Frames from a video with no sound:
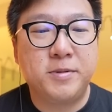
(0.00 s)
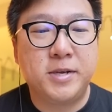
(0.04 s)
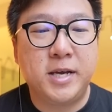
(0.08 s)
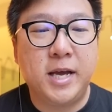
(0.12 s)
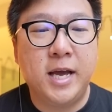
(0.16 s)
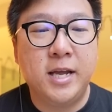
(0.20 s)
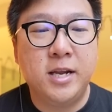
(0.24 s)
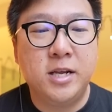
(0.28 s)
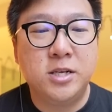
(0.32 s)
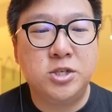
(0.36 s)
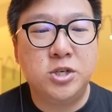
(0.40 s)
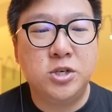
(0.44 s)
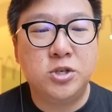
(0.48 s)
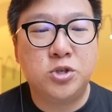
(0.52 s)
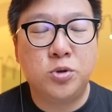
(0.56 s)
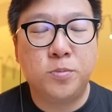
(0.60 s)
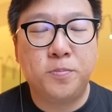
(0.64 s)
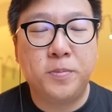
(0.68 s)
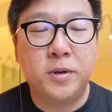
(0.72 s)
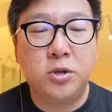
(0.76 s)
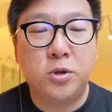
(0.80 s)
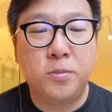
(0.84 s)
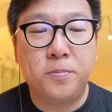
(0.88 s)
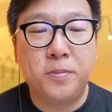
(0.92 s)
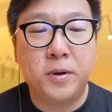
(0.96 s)
the energy
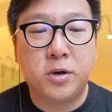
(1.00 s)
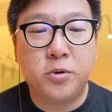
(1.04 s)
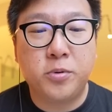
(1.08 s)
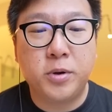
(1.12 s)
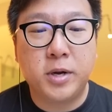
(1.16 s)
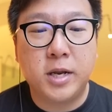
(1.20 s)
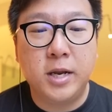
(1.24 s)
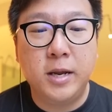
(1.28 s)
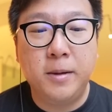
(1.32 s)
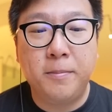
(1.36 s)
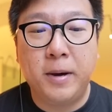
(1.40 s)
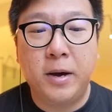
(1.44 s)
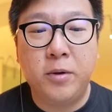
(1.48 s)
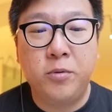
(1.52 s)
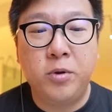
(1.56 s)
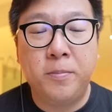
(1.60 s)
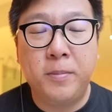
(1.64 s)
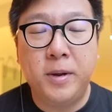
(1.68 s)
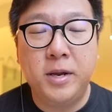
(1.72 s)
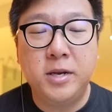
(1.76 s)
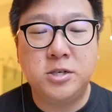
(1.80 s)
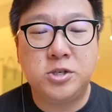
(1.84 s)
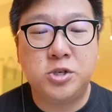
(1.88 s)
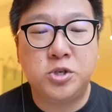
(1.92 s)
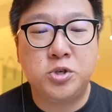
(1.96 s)
super duper quickly, but we
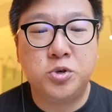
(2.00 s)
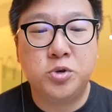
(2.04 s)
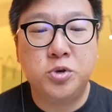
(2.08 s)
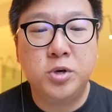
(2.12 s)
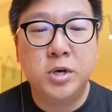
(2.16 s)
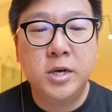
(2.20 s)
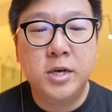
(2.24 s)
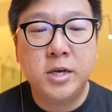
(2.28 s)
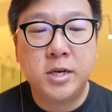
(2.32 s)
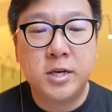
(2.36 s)
managed to